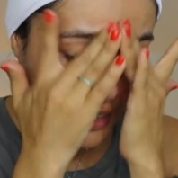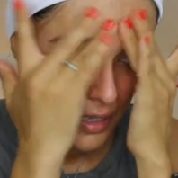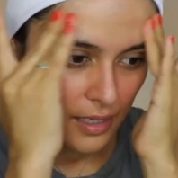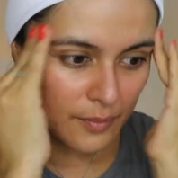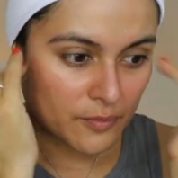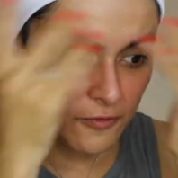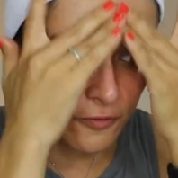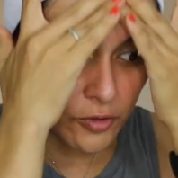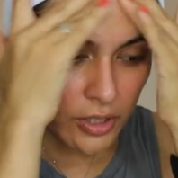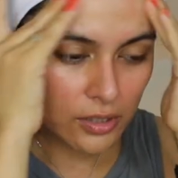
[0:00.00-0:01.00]
um,
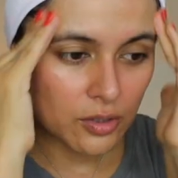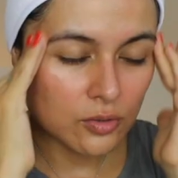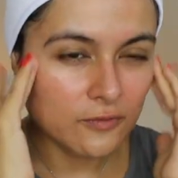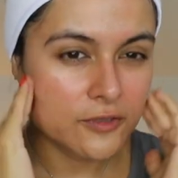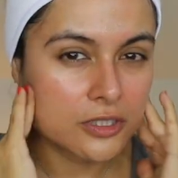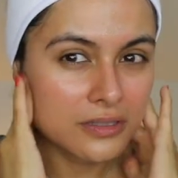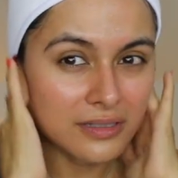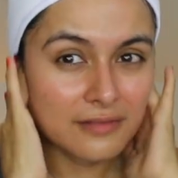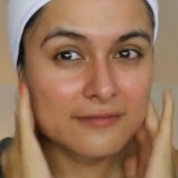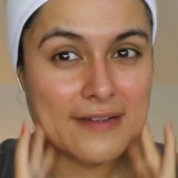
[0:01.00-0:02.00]
for
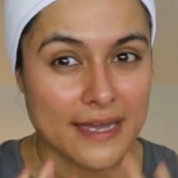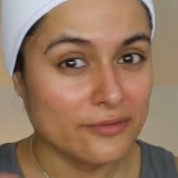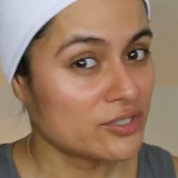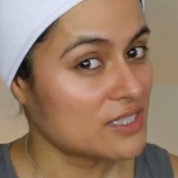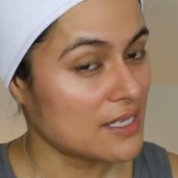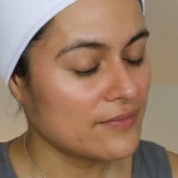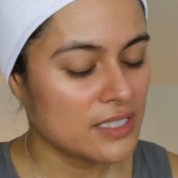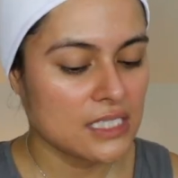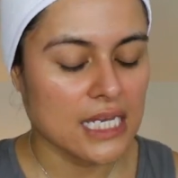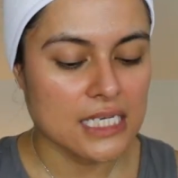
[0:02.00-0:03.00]
over five or
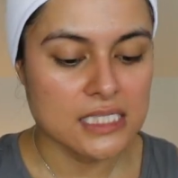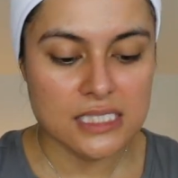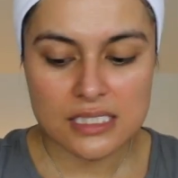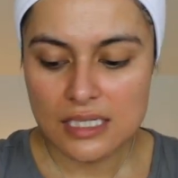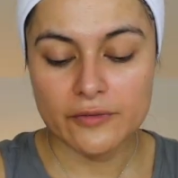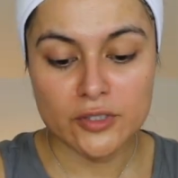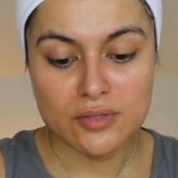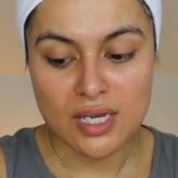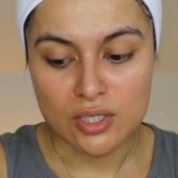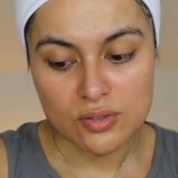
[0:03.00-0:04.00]
seven days of you
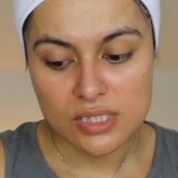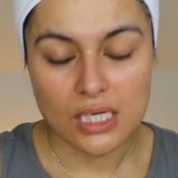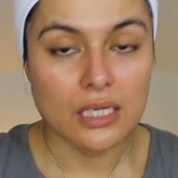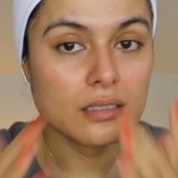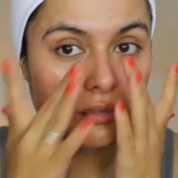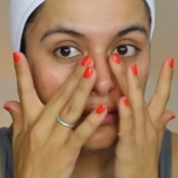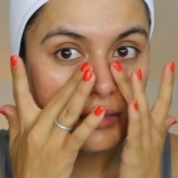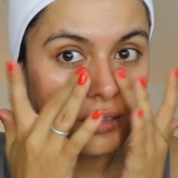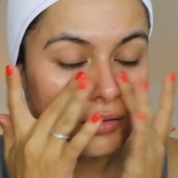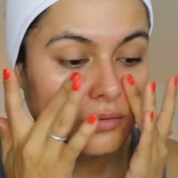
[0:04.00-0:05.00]
not using it.
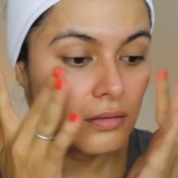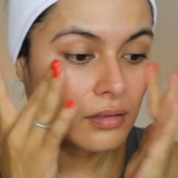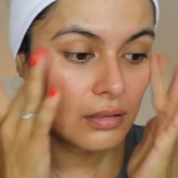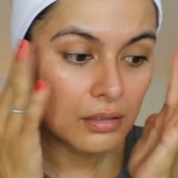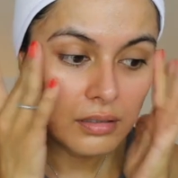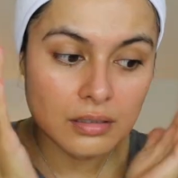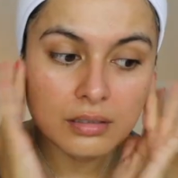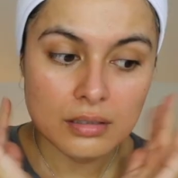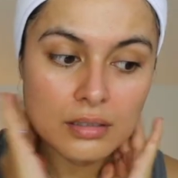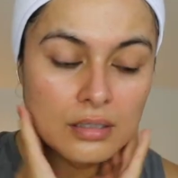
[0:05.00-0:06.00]
So
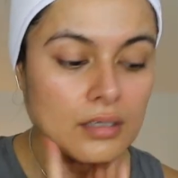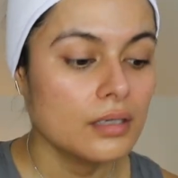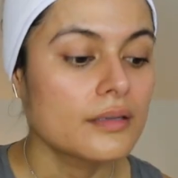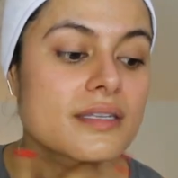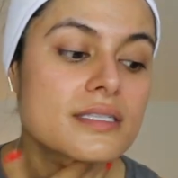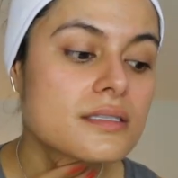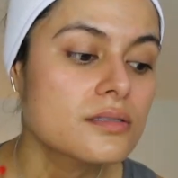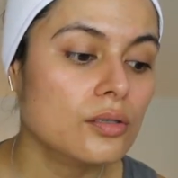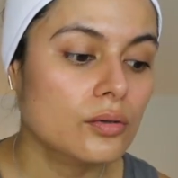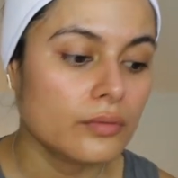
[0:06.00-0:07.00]
this
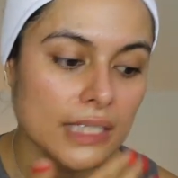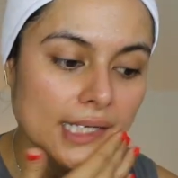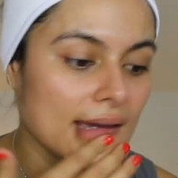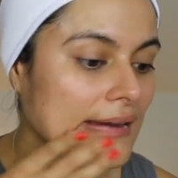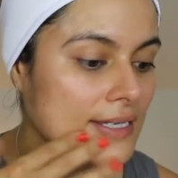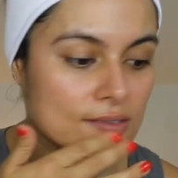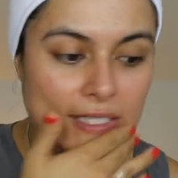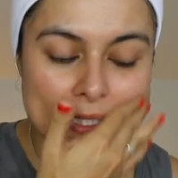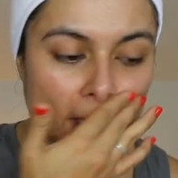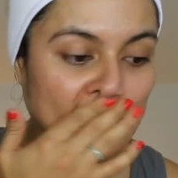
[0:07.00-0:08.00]
is a great
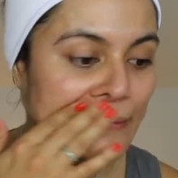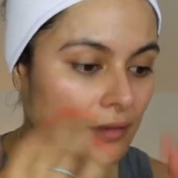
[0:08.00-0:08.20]
hydrator.